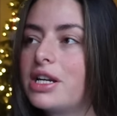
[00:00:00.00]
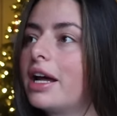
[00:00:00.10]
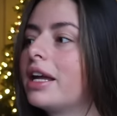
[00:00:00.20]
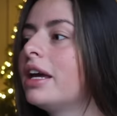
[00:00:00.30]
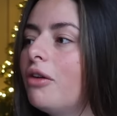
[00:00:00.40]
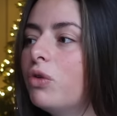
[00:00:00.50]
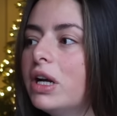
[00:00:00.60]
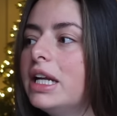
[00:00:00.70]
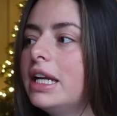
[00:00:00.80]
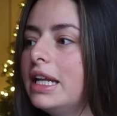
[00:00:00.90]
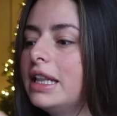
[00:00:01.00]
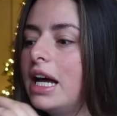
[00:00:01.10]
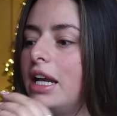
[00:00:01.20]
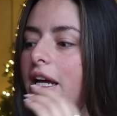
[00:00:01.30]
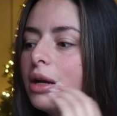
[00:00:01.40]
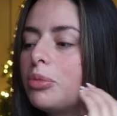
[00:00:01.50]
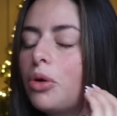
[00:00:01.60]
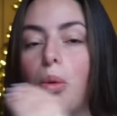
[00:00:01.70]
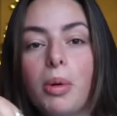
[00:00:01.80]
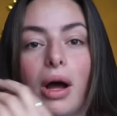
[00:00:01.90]
Like I really need that like
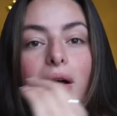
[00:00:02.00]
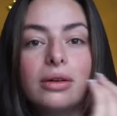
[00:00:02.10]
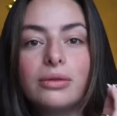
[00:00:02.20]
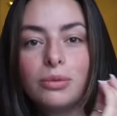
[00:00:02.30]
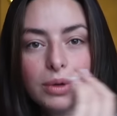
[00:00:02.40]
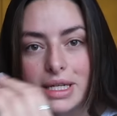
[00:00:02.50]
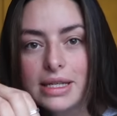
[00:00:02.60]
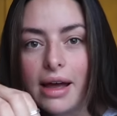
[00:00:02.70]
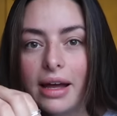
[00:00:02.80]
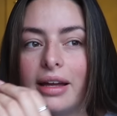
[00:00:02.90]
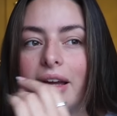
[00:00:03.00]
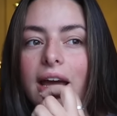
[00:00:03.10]
proper reset